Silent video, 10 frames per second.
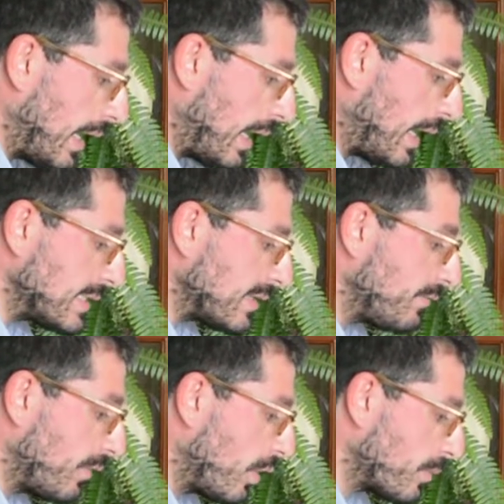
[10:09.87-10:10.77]
has a
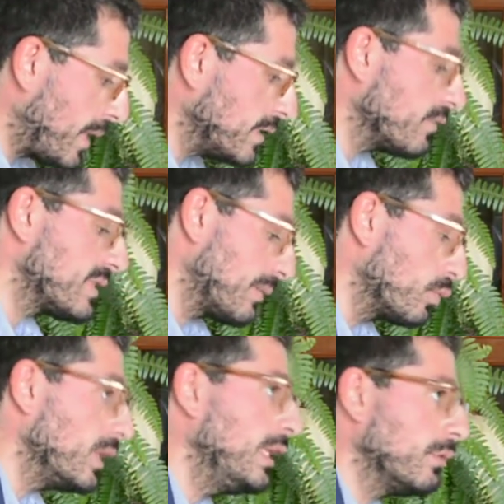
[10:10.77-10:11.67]
floor made of sabuni,